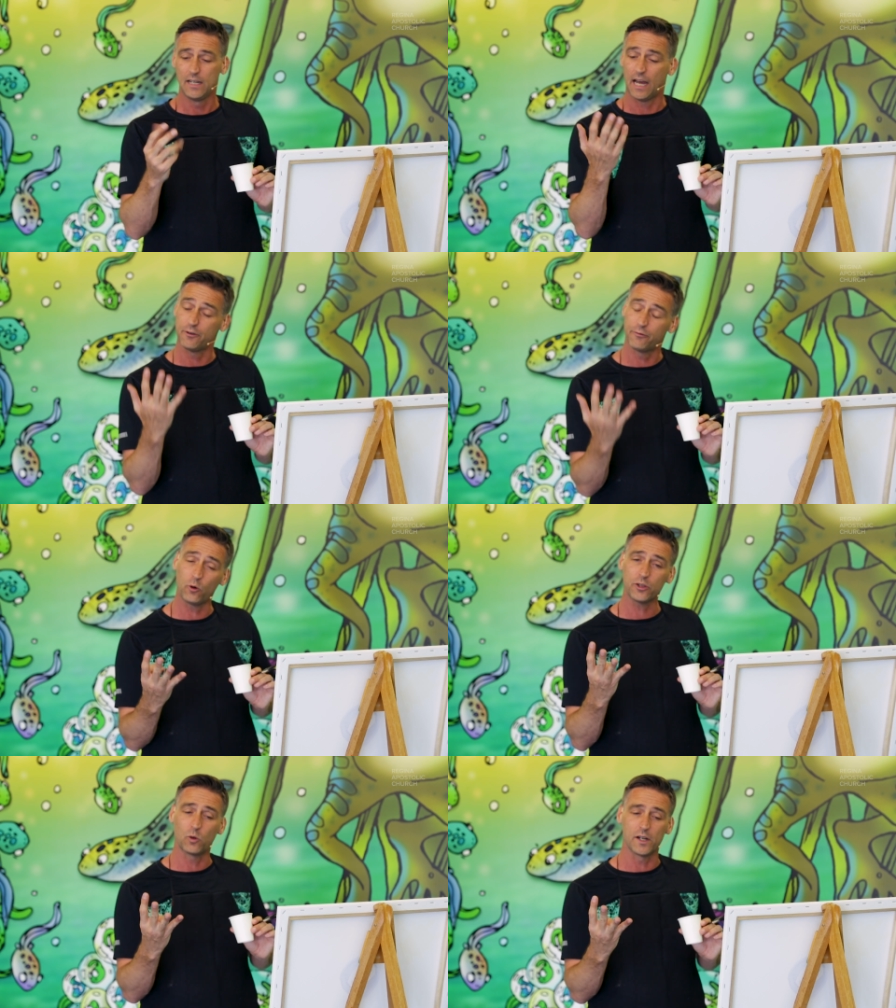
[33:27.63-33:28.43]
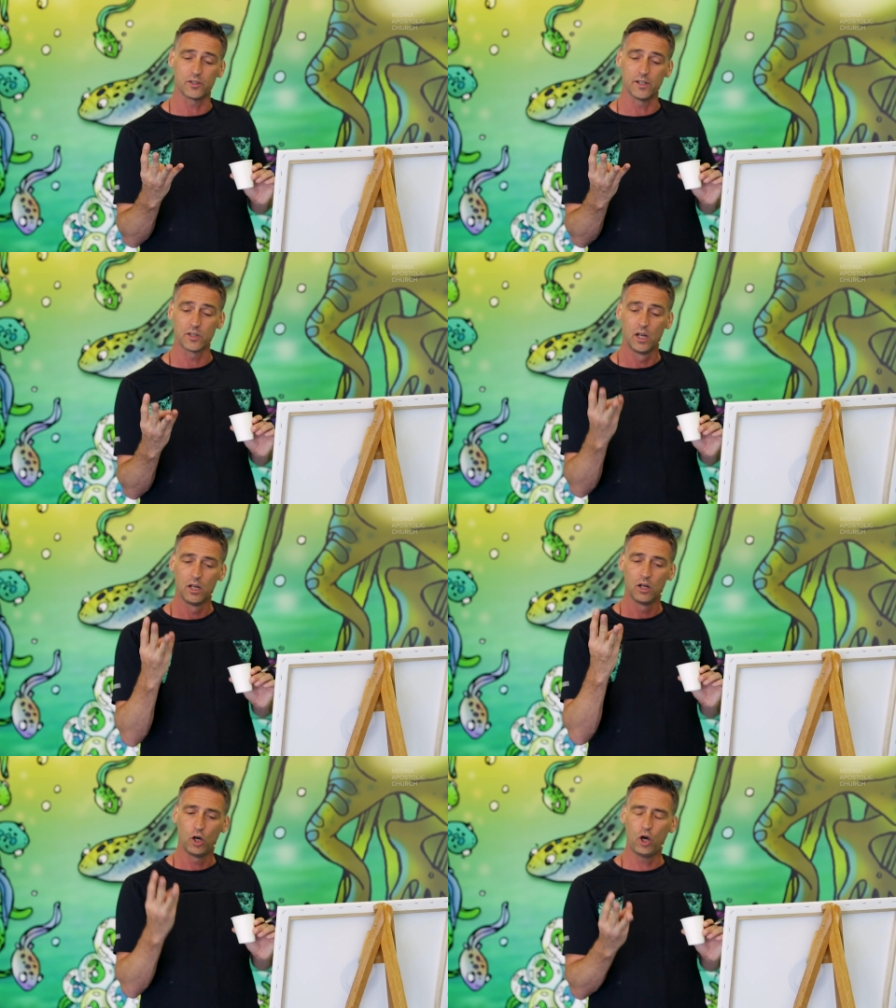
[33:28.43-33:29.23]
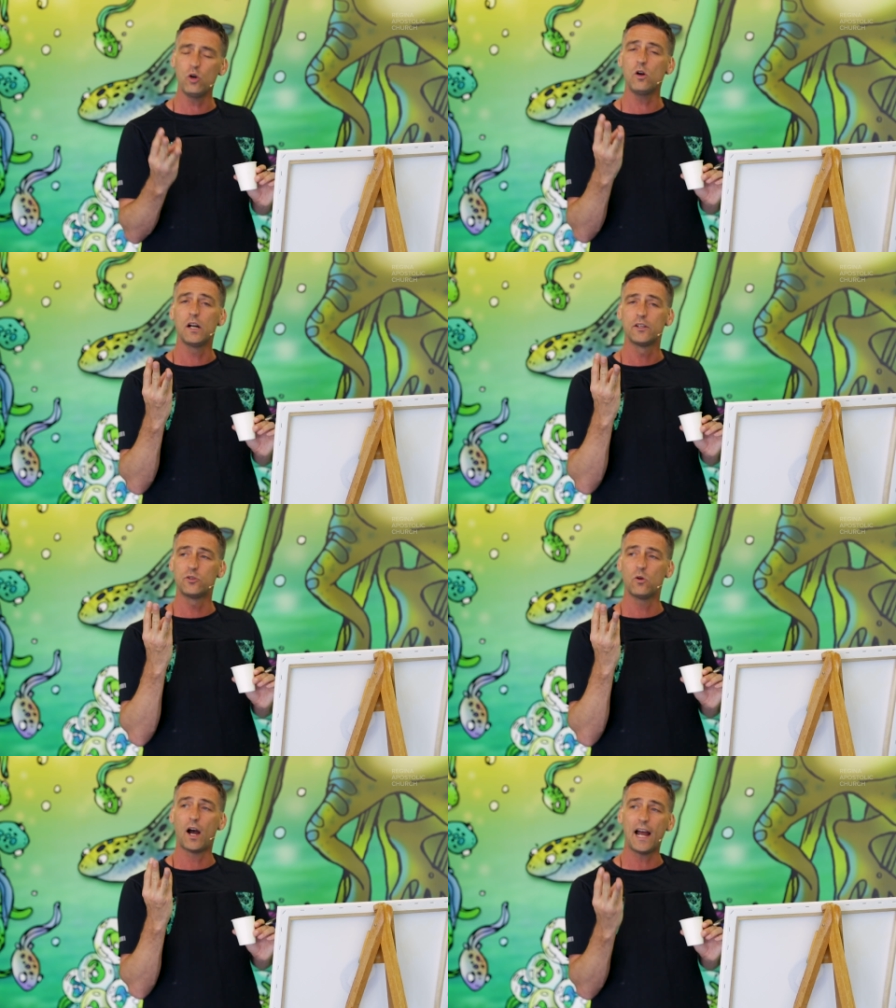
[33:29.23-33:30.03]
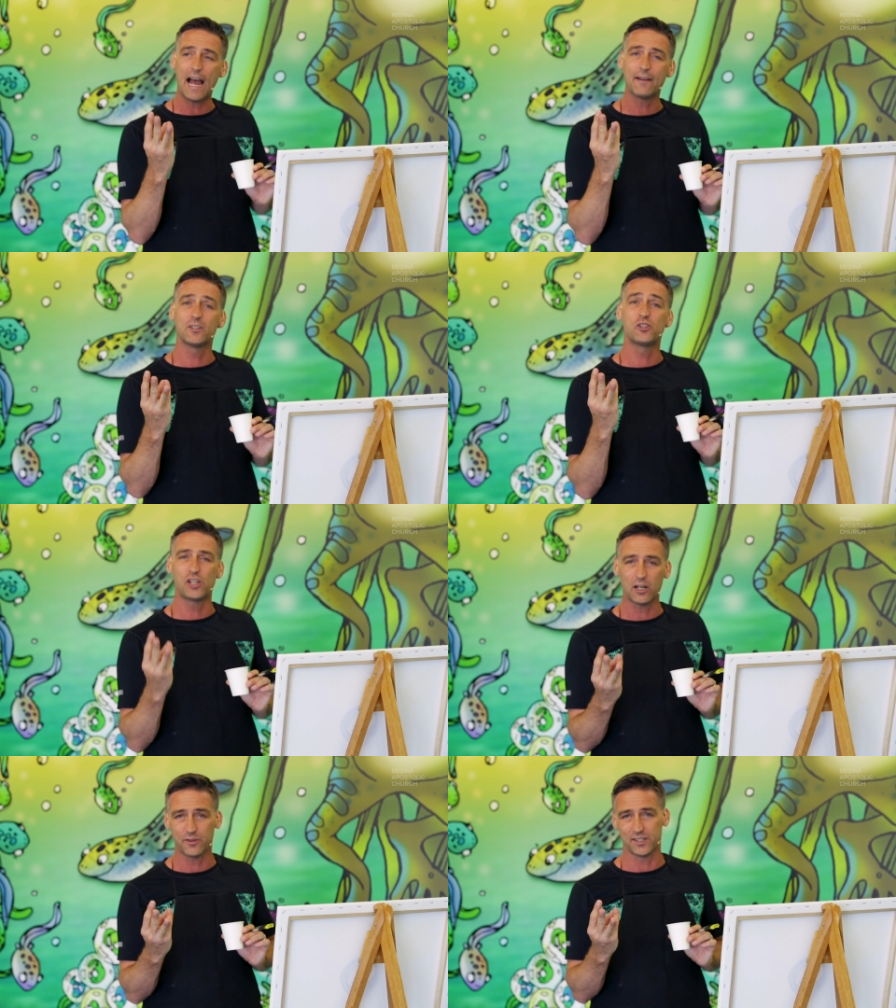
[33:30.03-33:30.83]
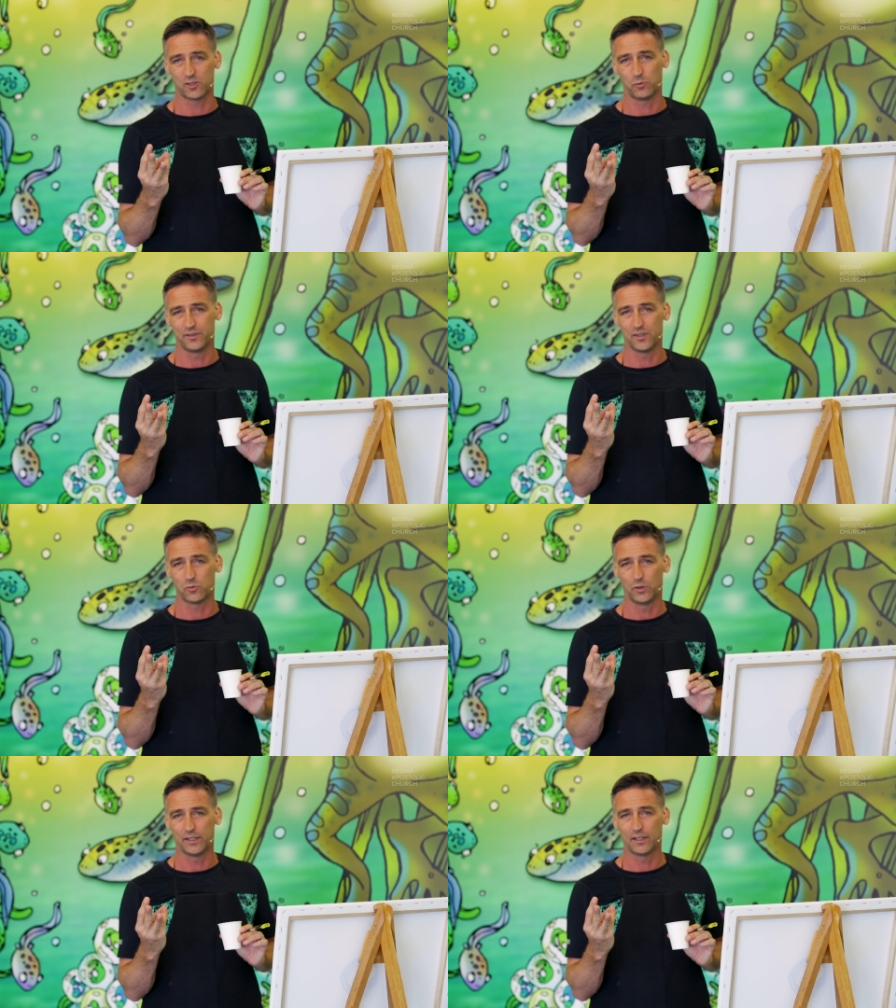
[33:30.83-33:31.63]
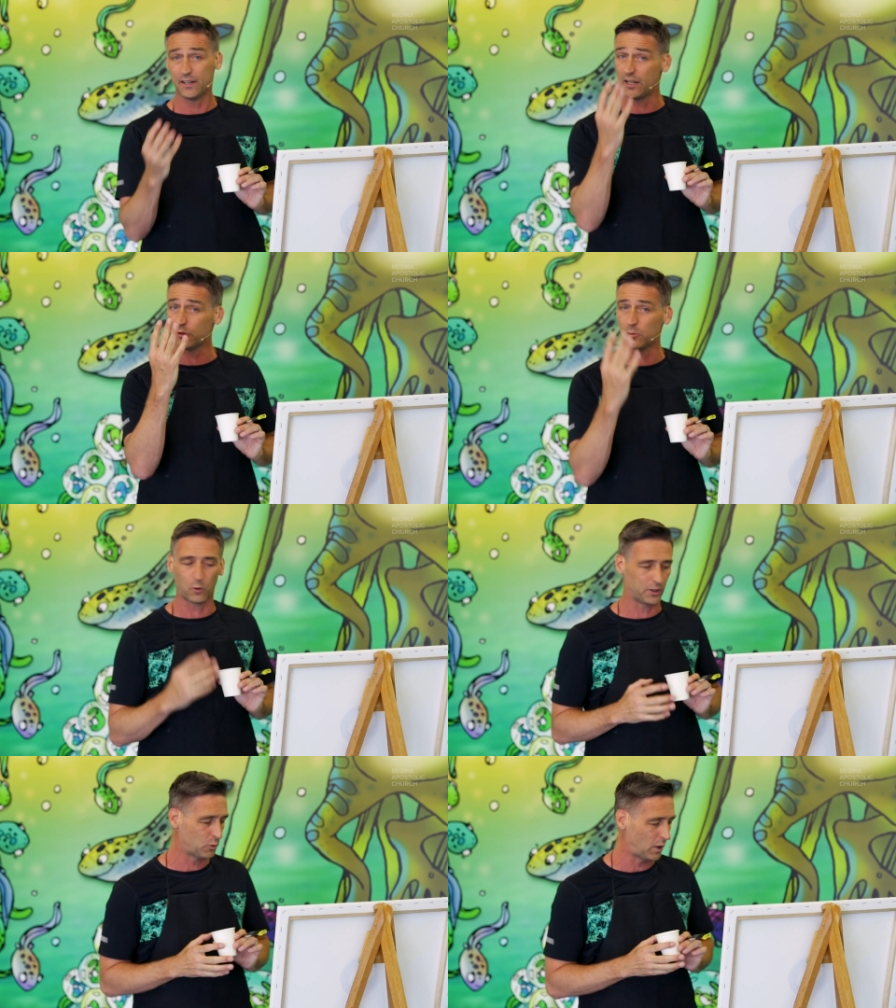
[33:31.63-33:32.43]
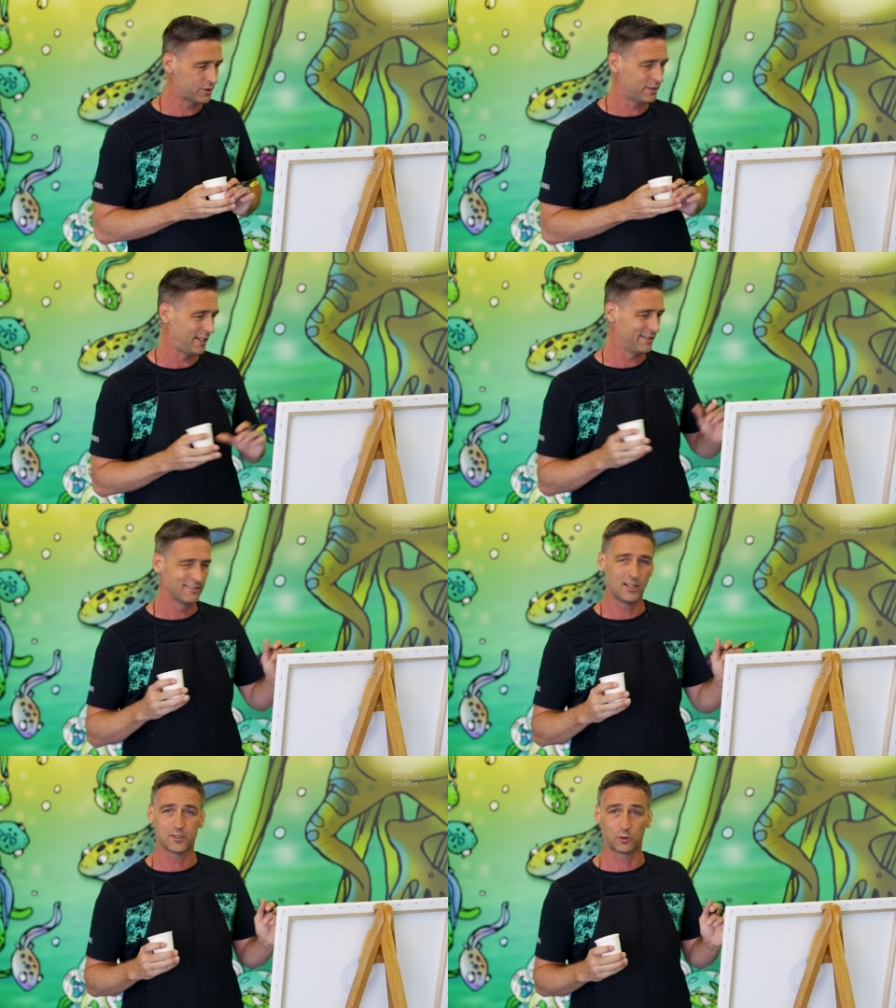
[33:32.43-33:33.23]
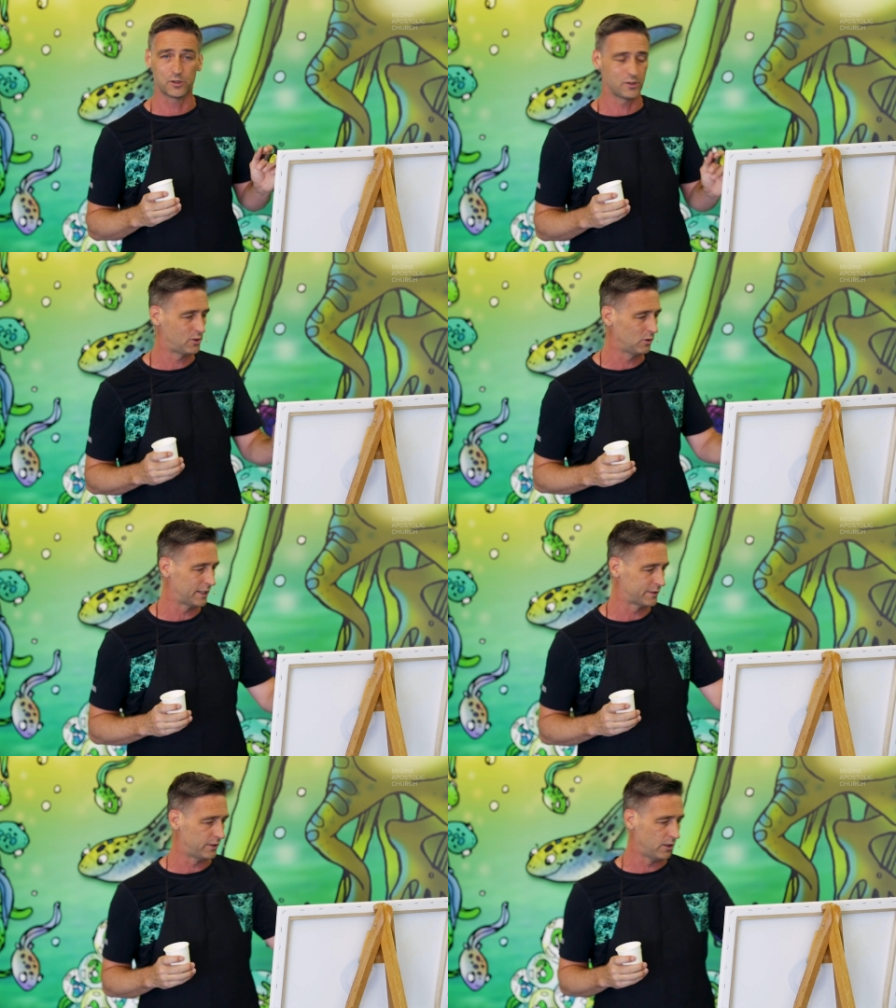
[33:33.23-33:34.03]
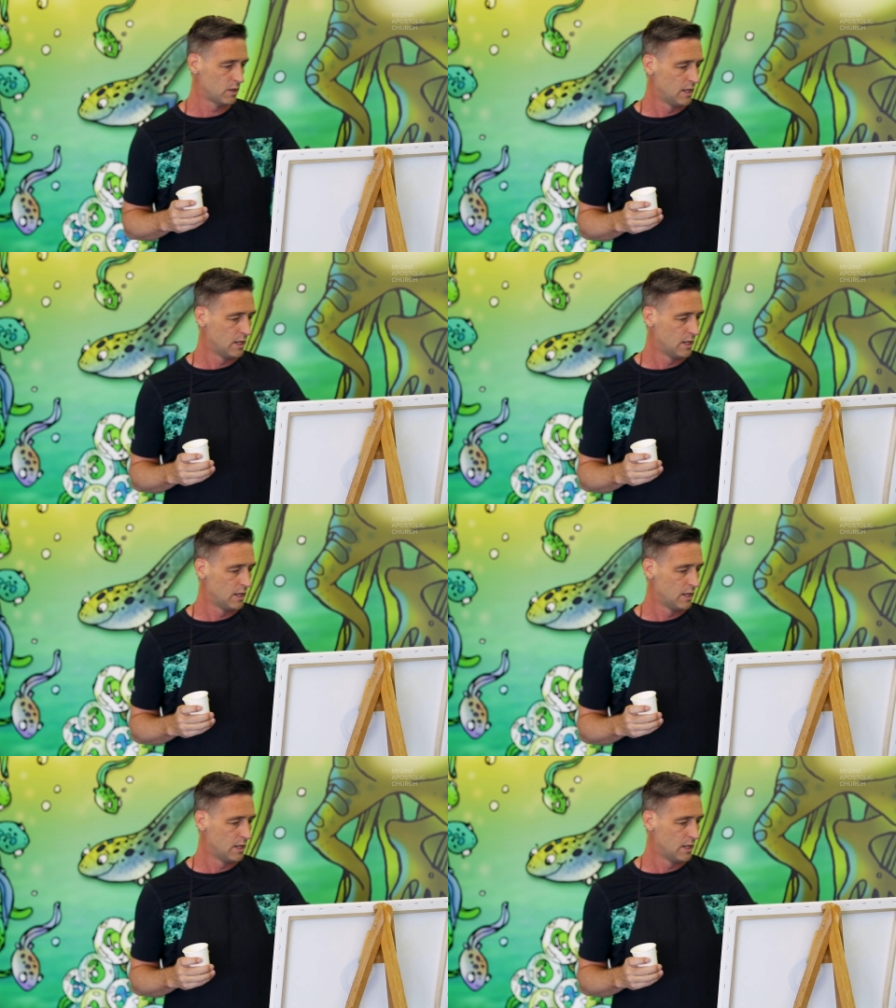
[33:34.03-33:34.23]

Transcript: And the fourth question is, who do I have to share this with this week? Another important question that lots of Christians don't like to do.